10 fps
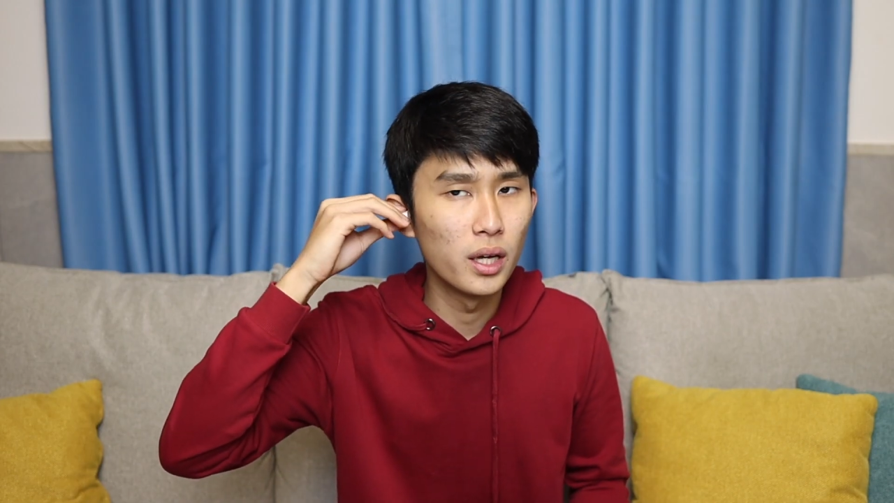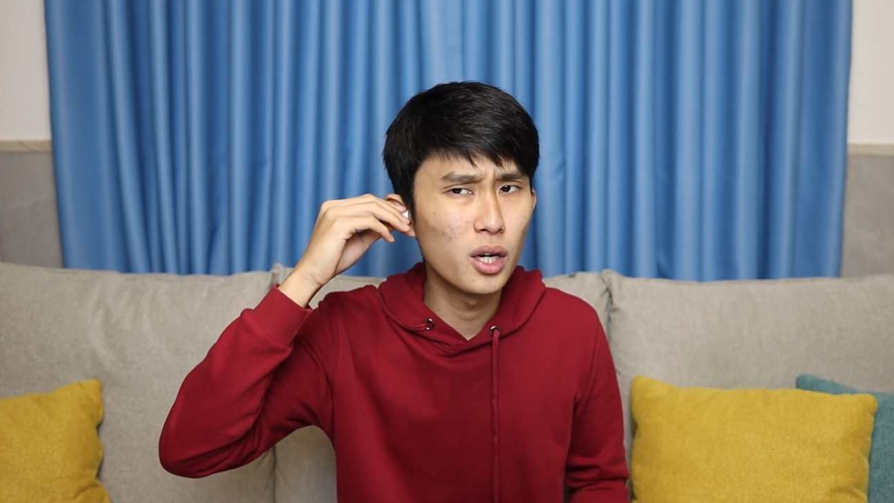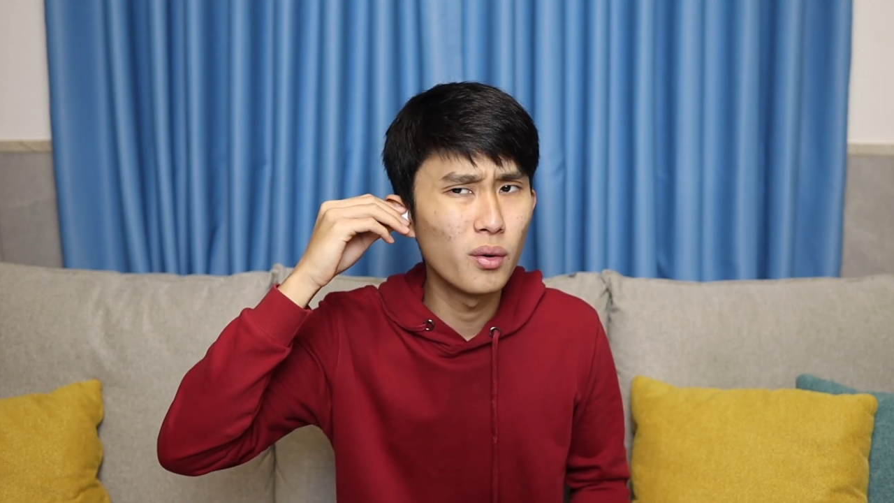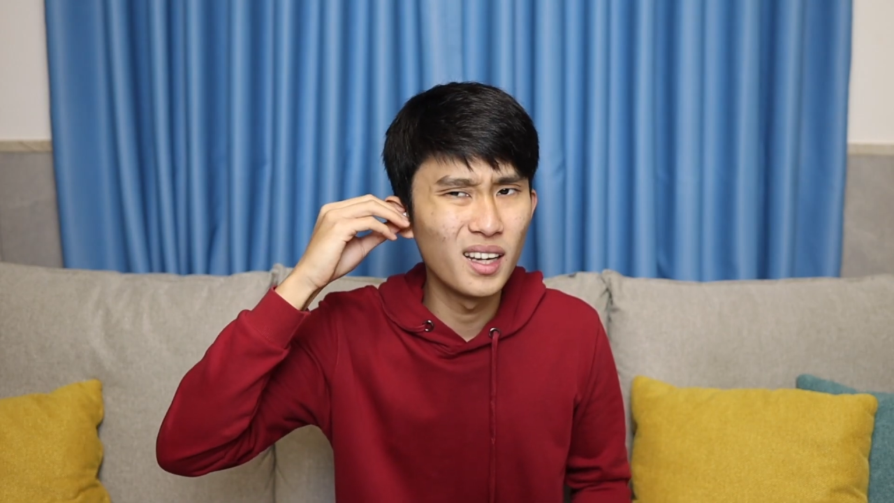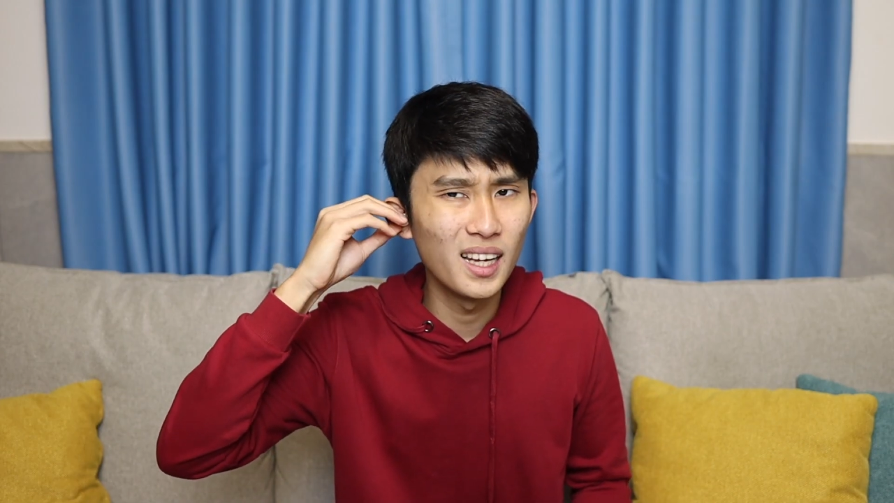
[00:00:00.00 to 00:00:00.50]
you
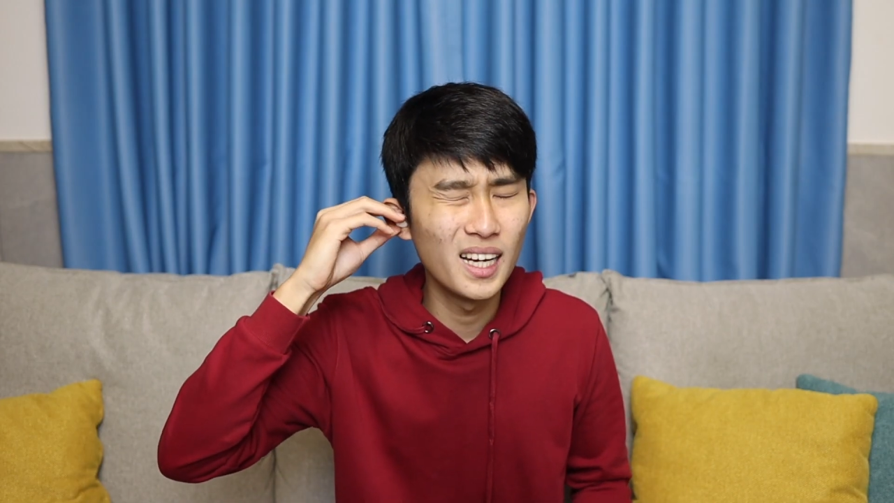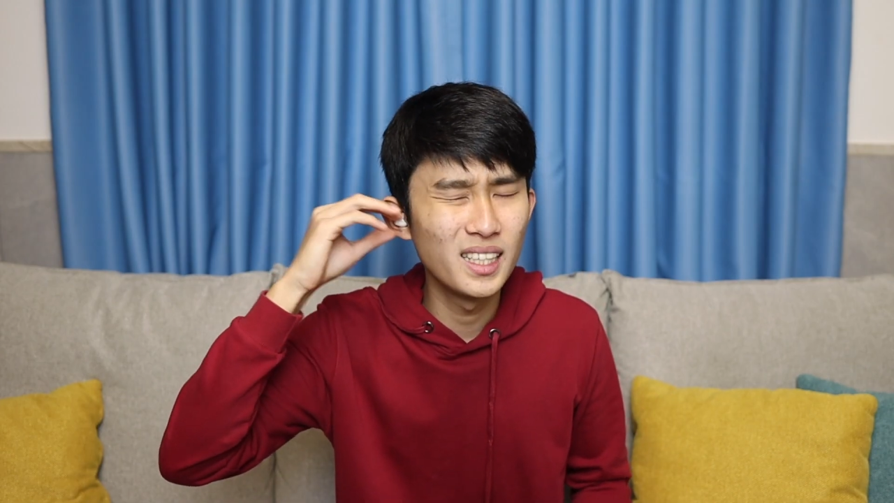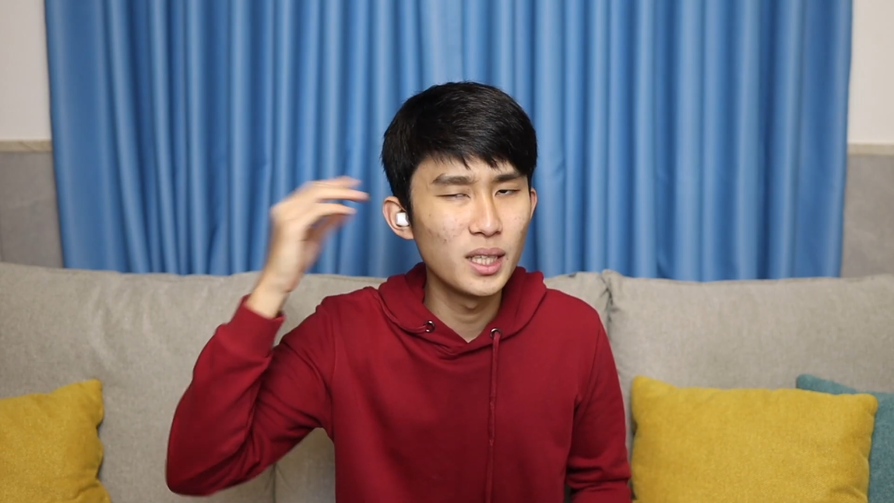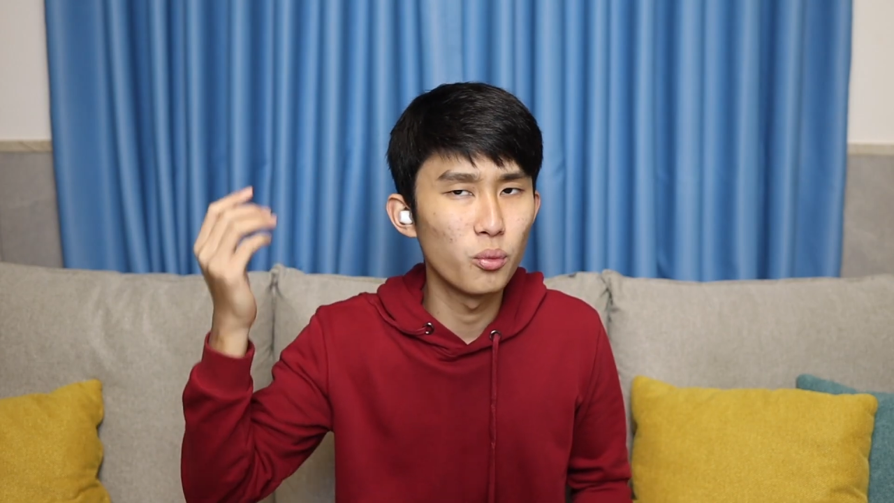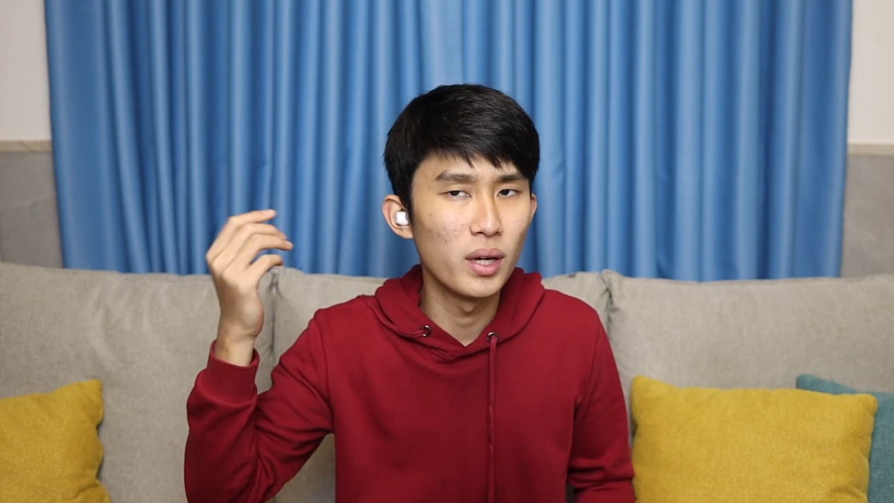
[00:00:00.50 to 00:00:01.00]
know,
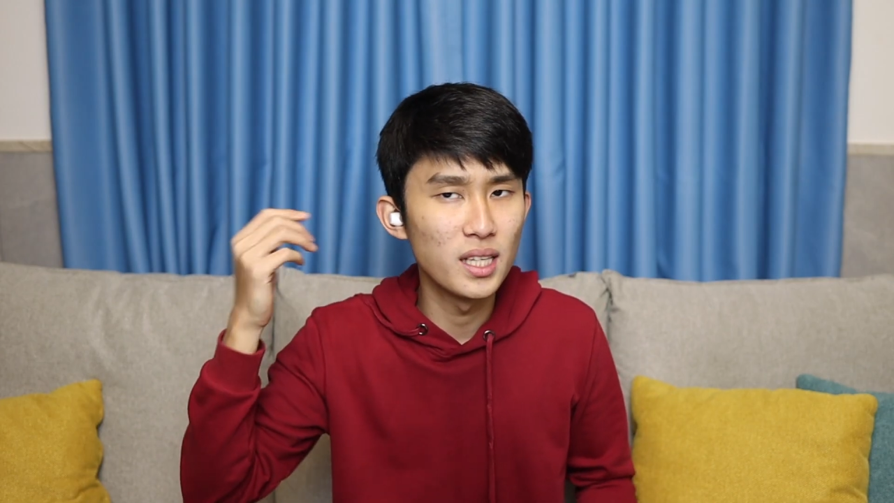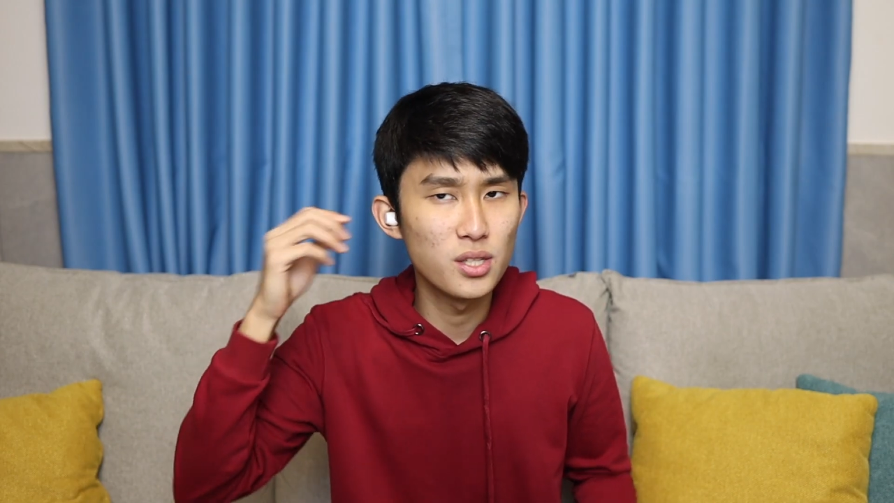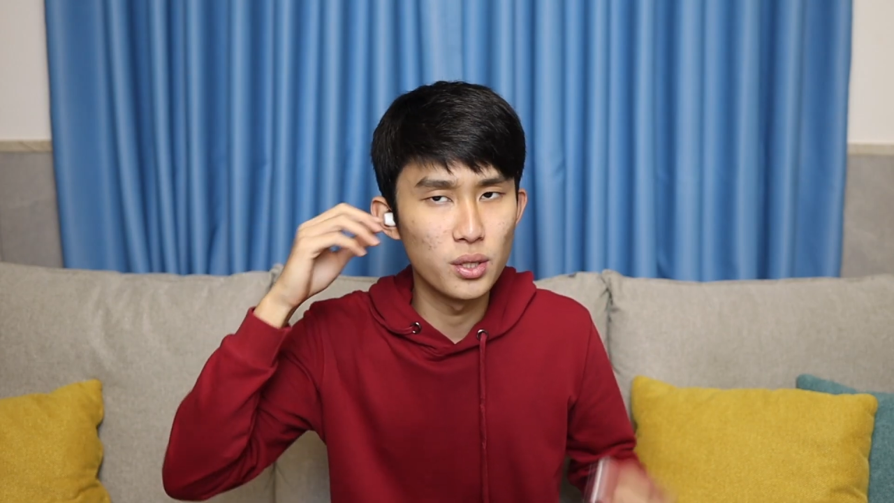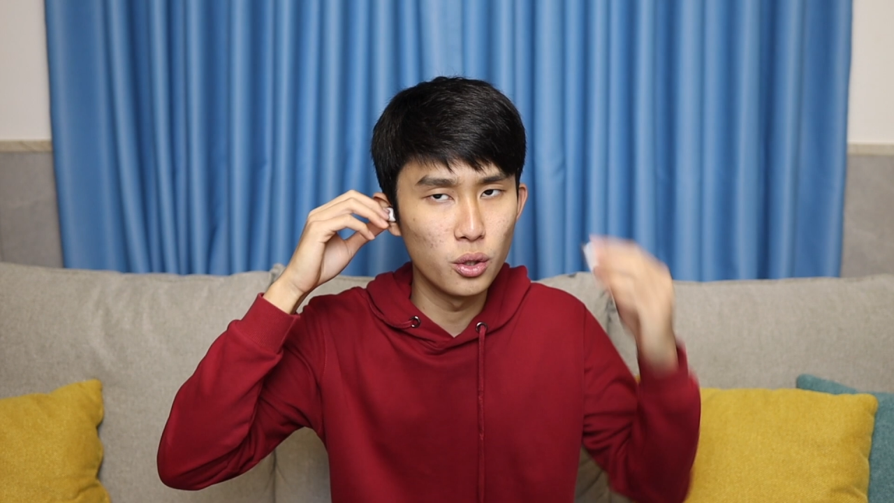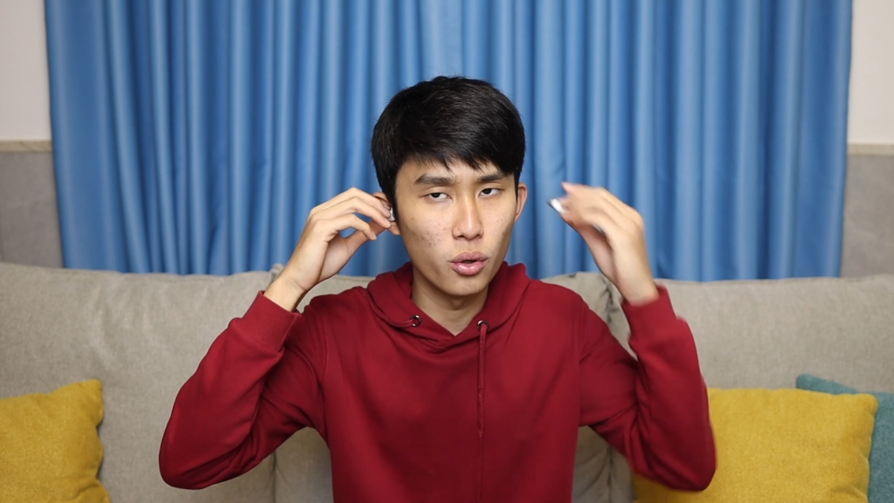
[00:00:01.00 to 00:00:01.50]
align it when
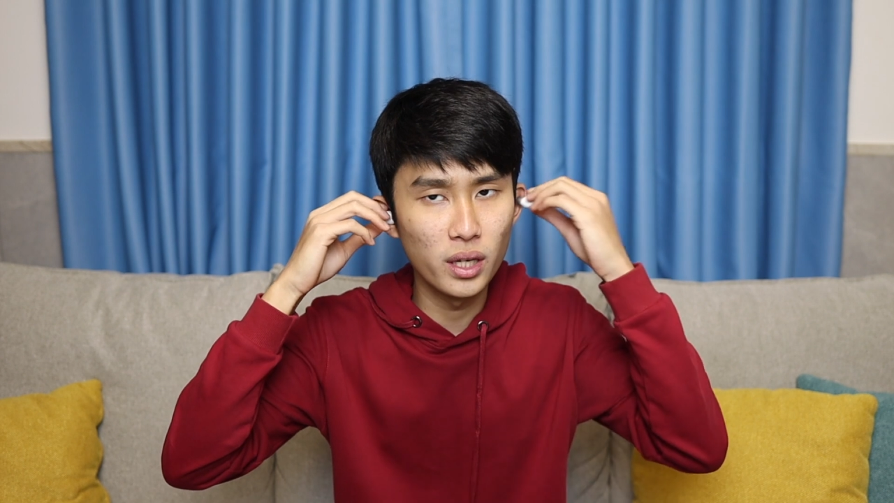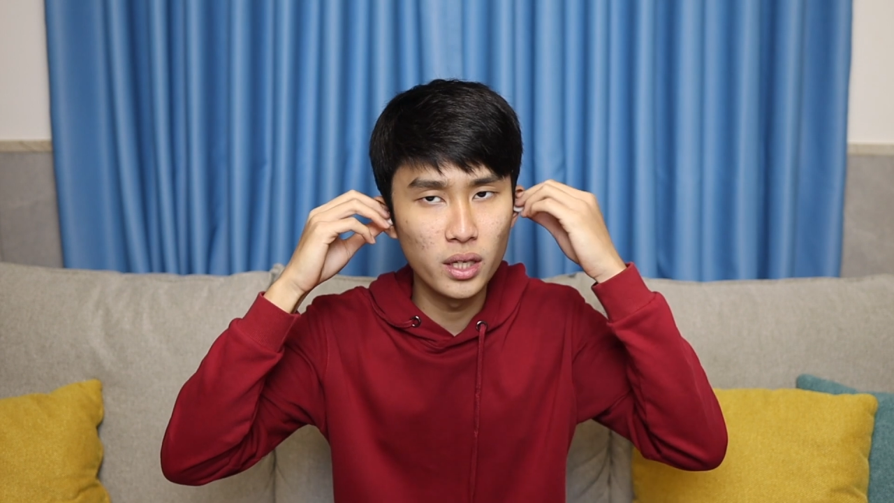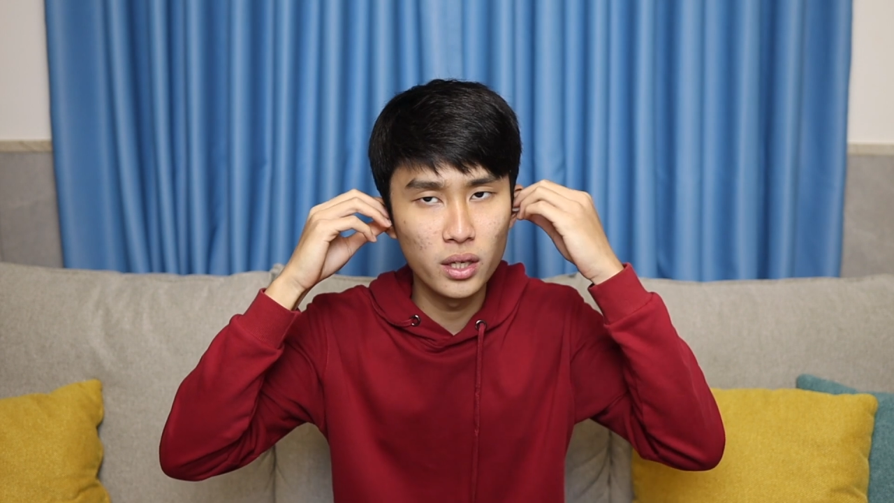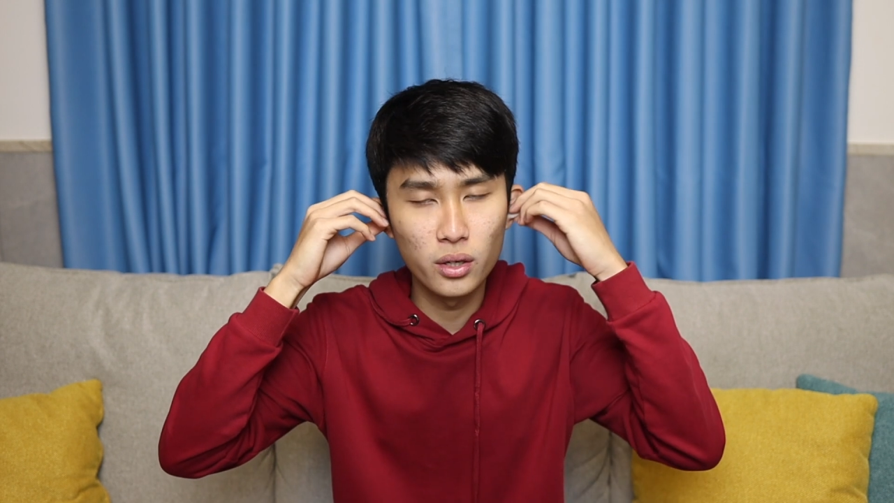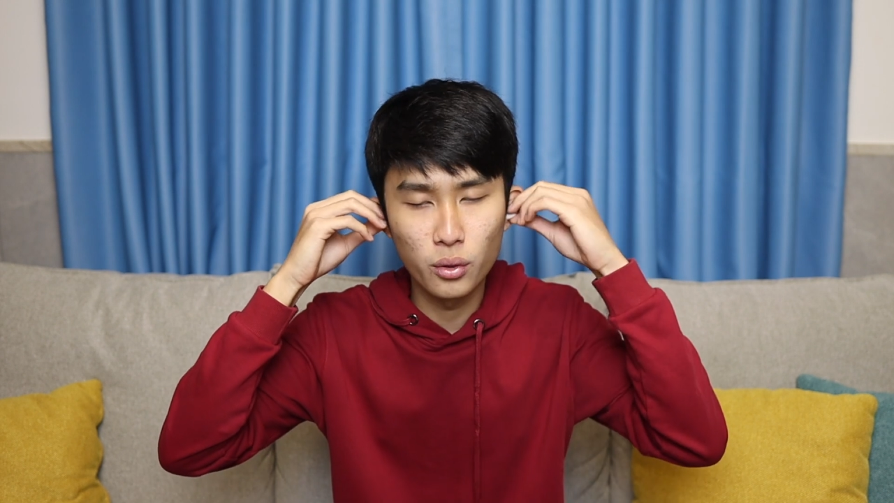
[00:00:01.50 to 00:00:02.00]
it's in your
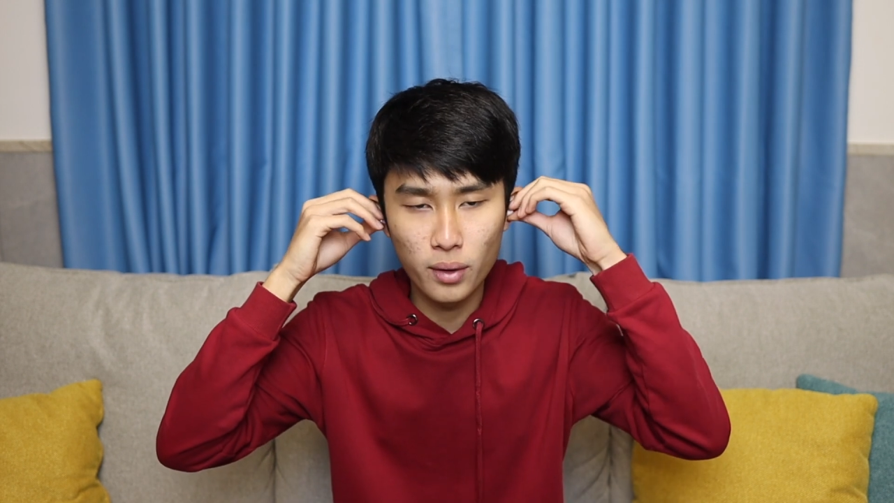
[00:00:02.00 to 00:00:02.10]
ear,